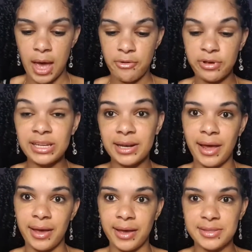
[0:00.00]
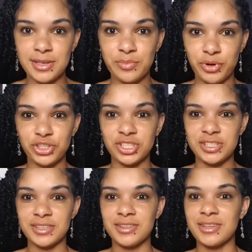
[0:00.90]
I really like getting
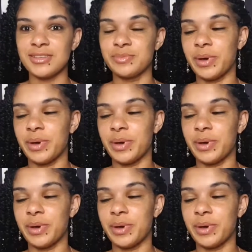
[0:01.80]
brushes in these